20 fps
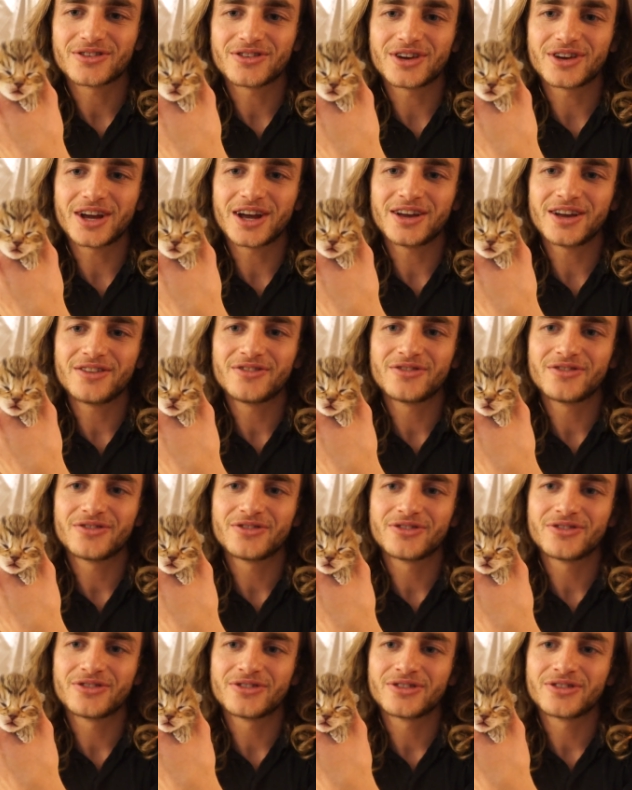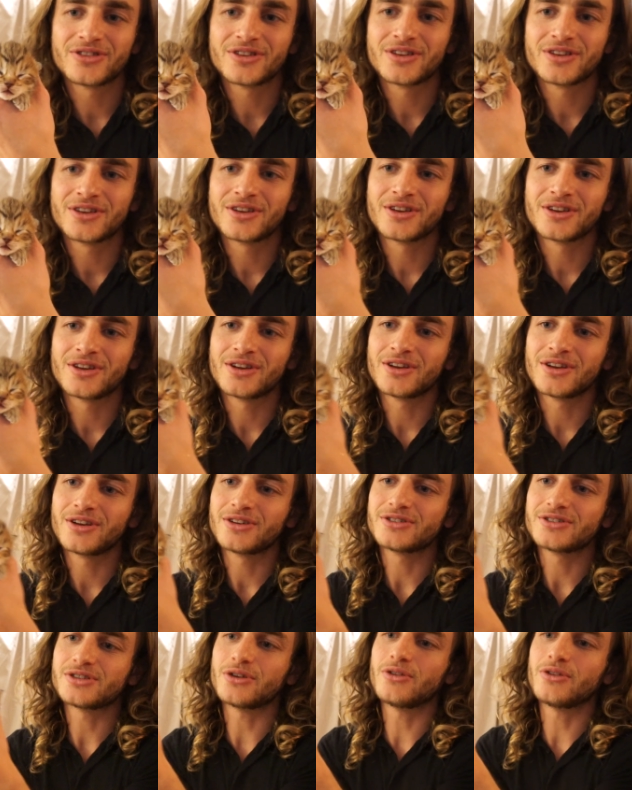Okay.
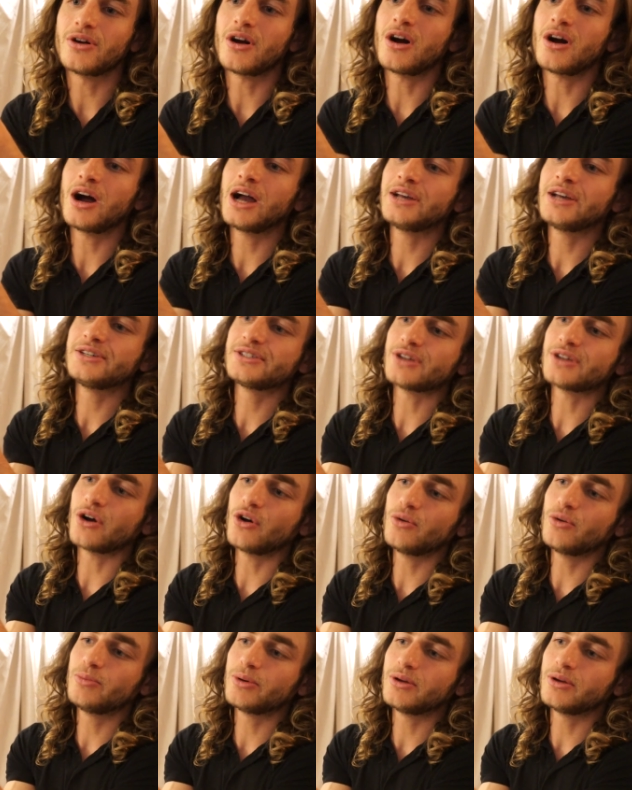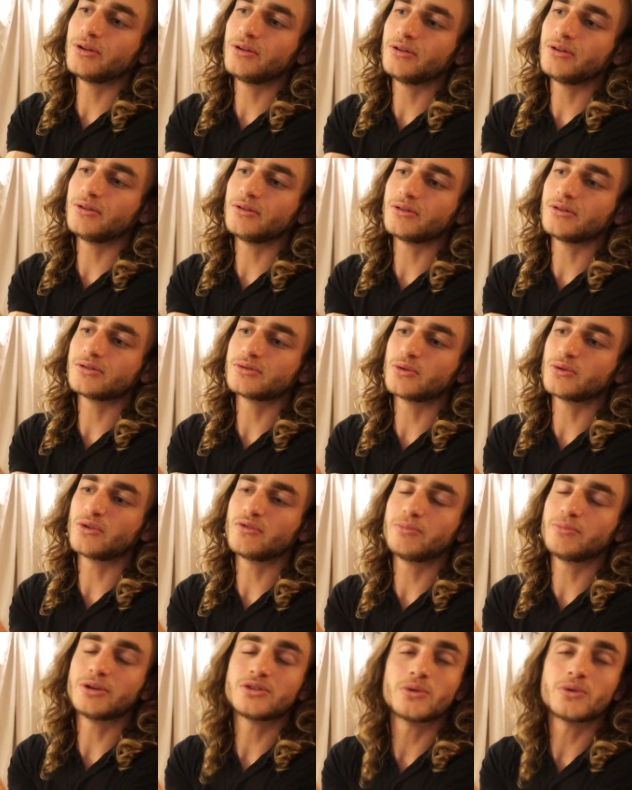So the eyes open sort
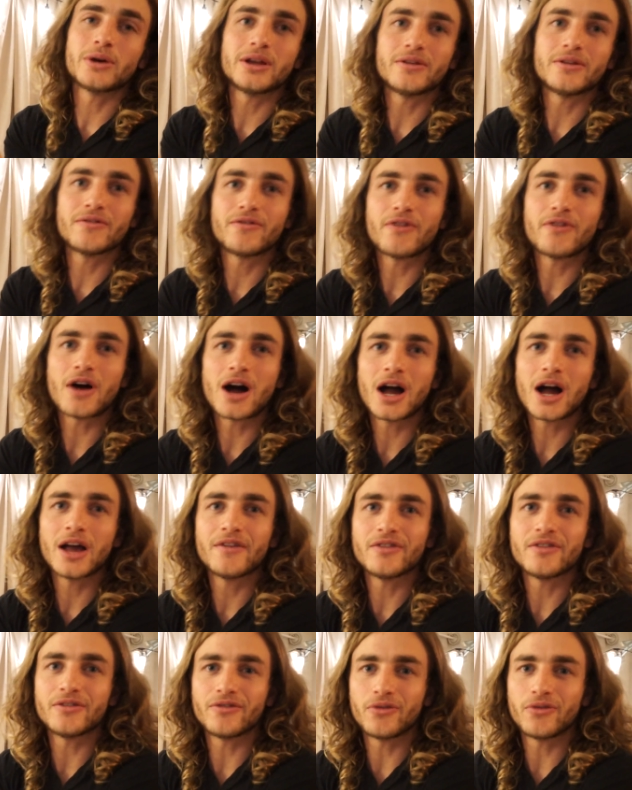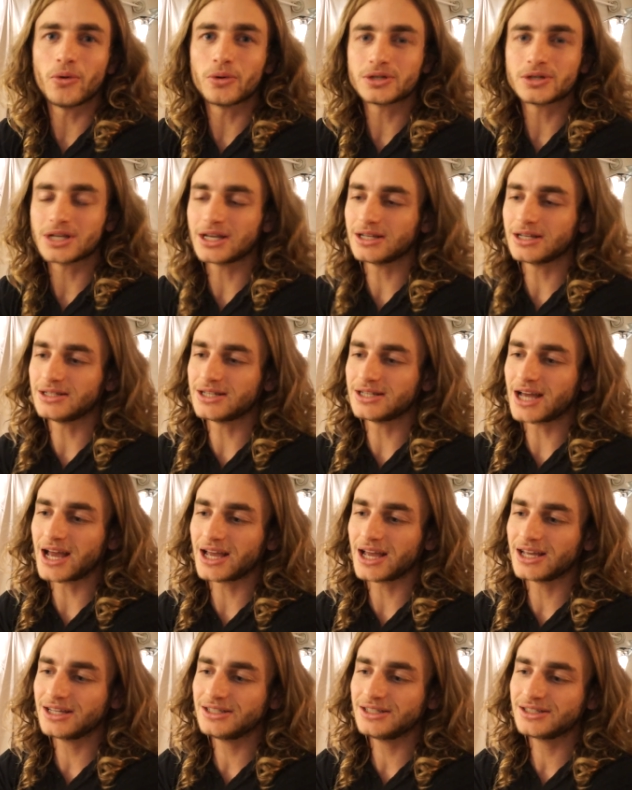of between 5 and 14
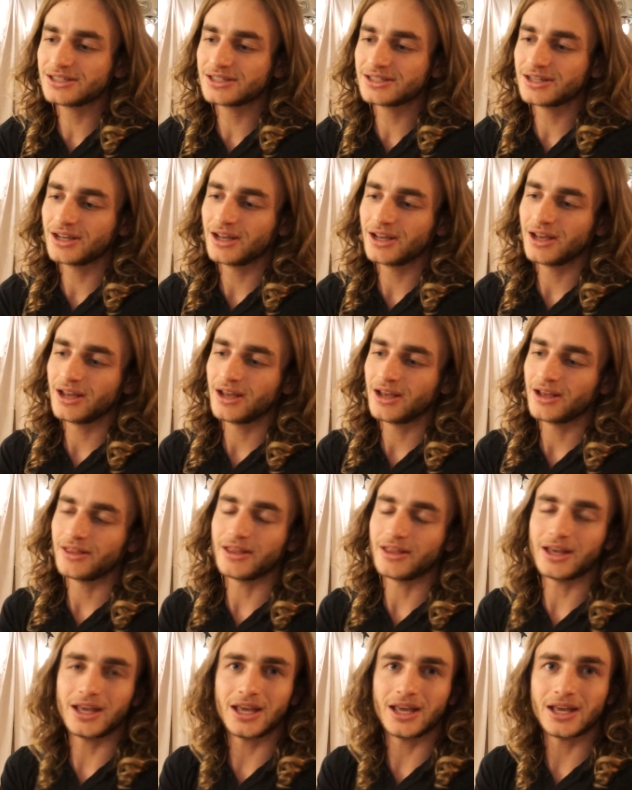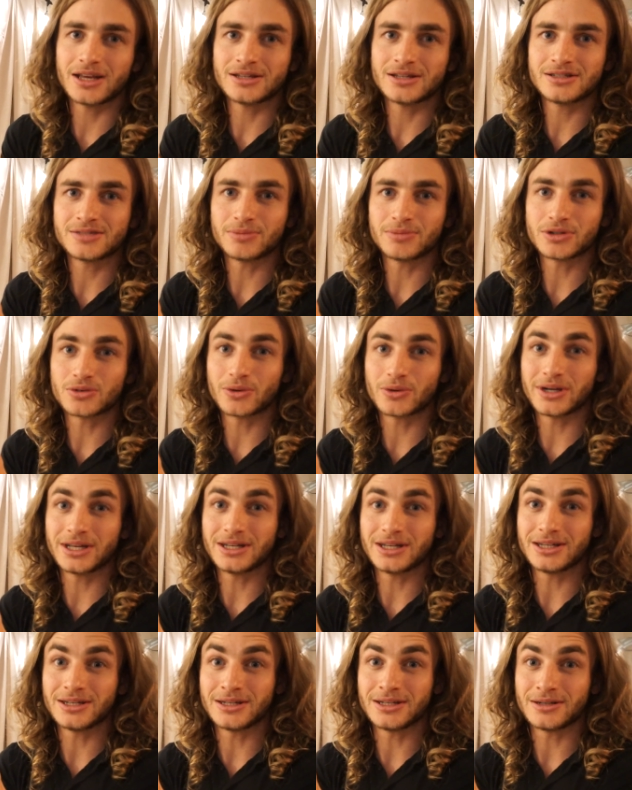days. The ears
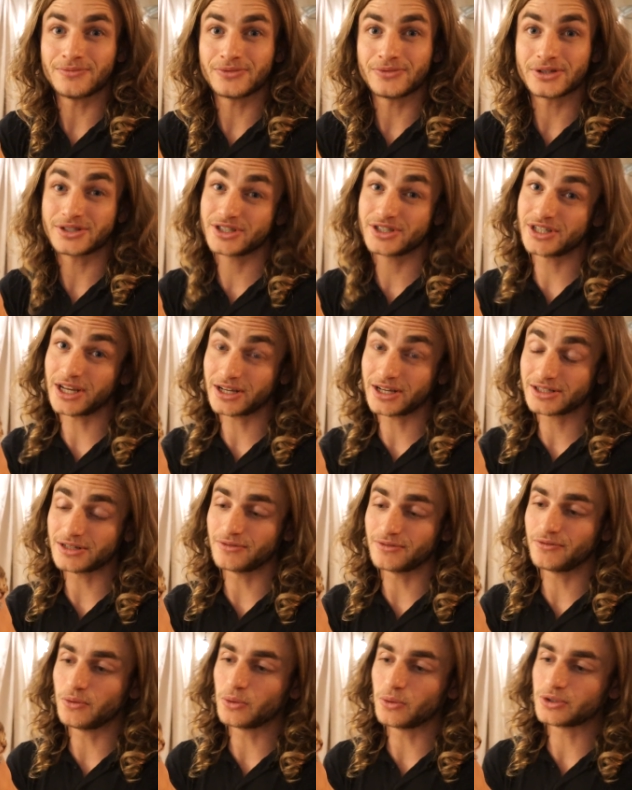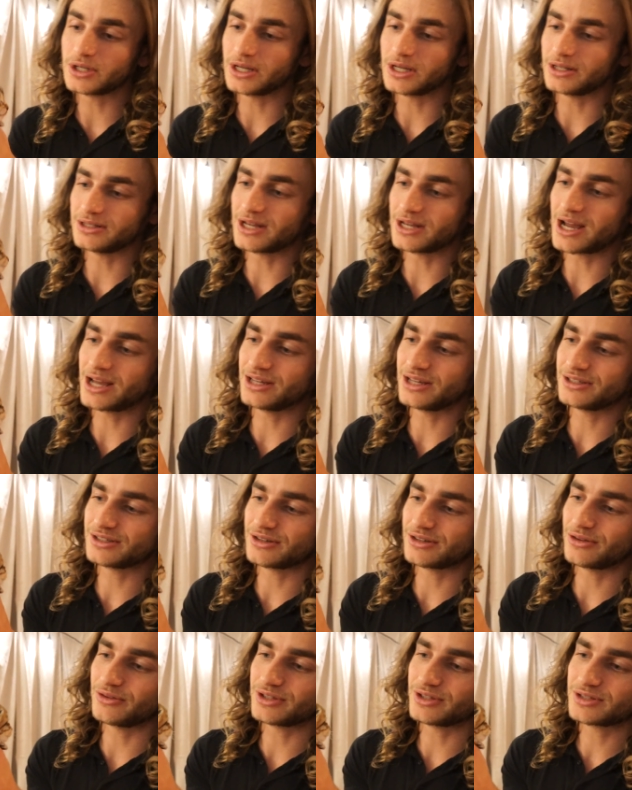between 6 and 14 days,
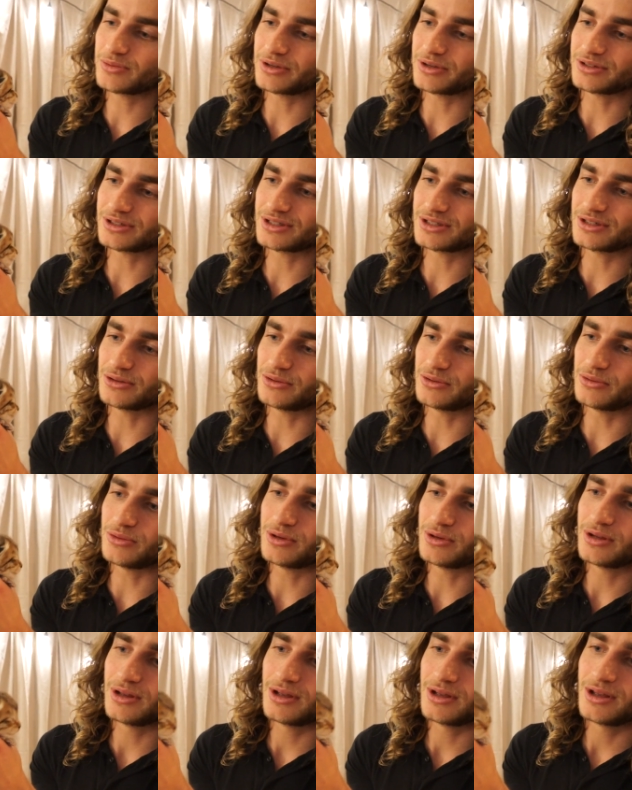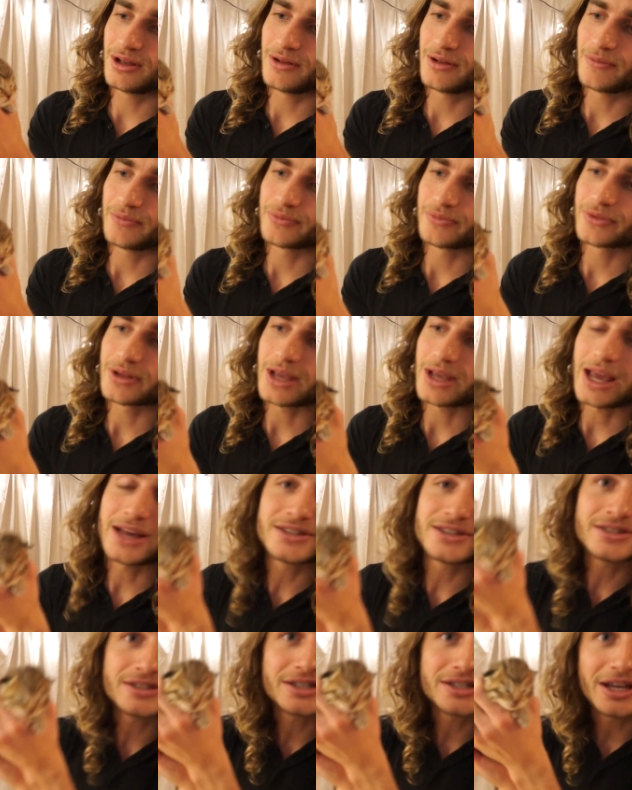so this one still
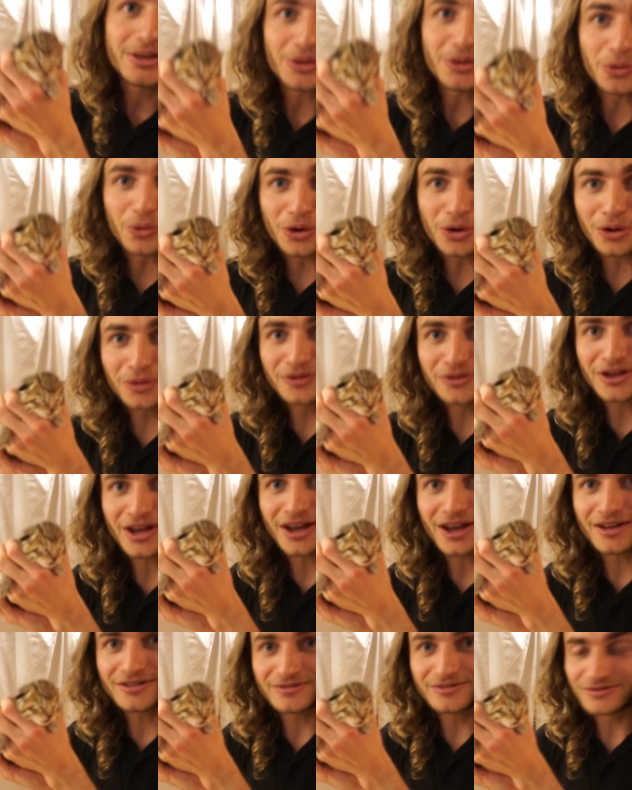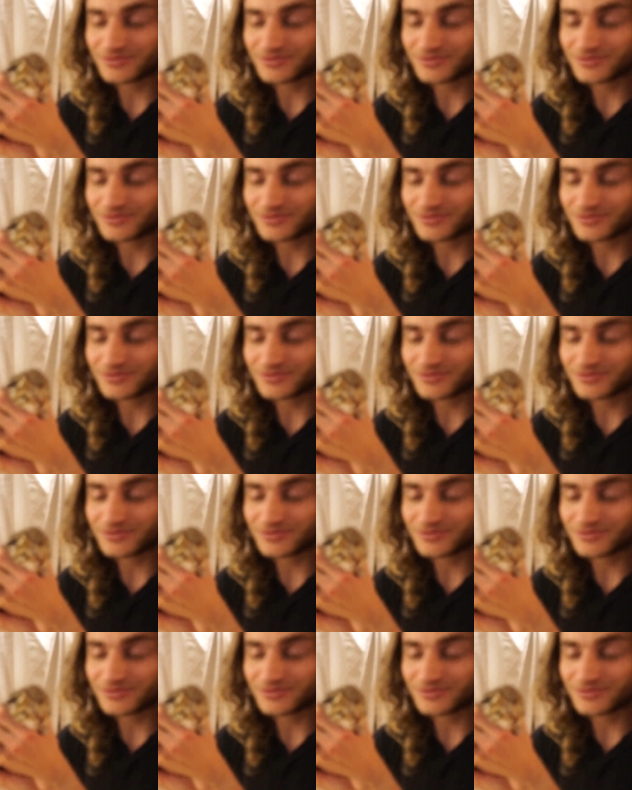hasn't seen the world yet.